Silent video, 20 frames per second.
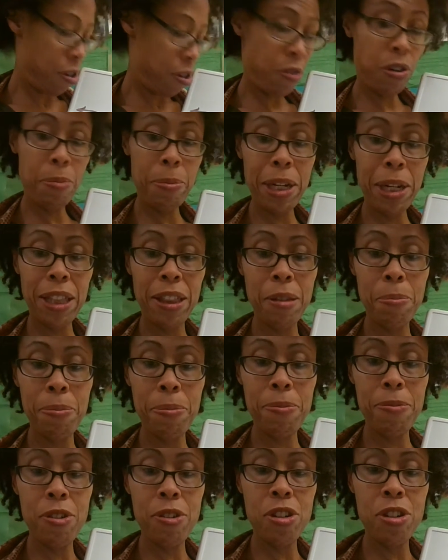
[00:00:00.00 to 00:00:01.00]
You want to make the
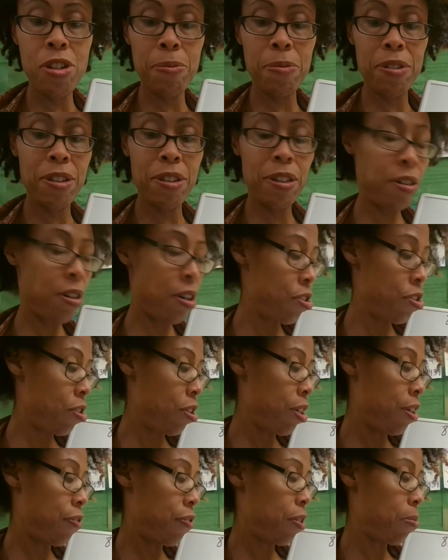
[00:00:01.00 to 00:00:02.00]
jumps large
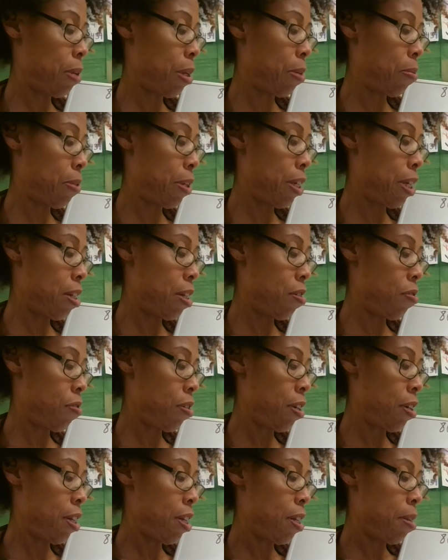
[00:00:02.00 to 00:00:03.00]
enough to write
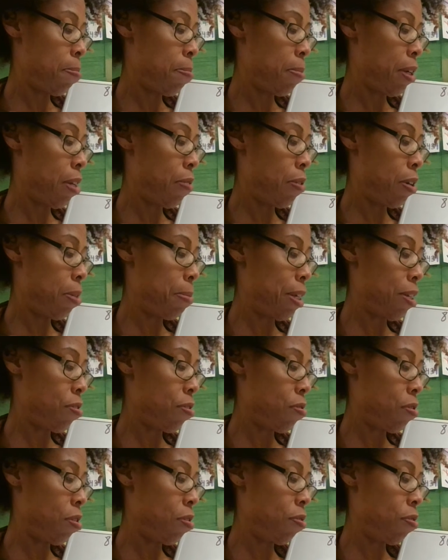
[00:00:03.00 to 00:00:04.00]
100, but you want to make
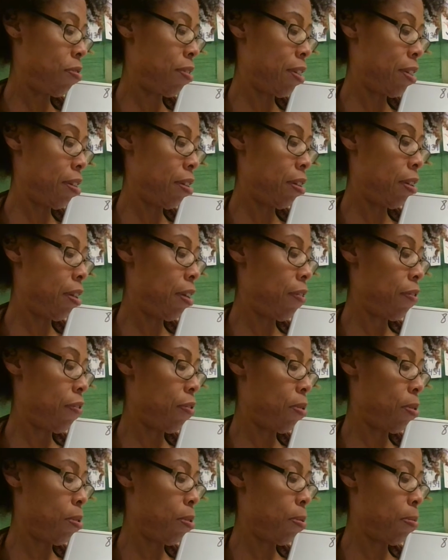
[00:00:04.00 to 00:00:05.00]
sure you still leave
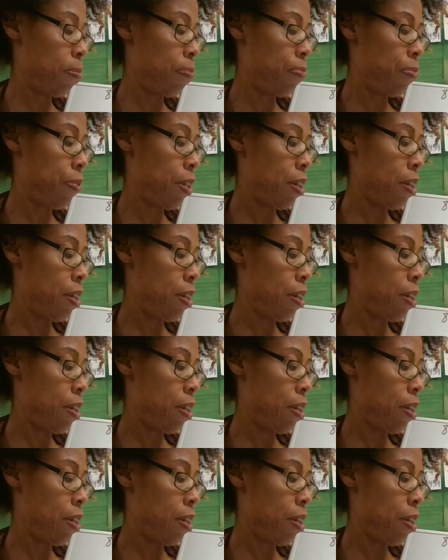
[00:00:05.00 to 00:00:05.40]
room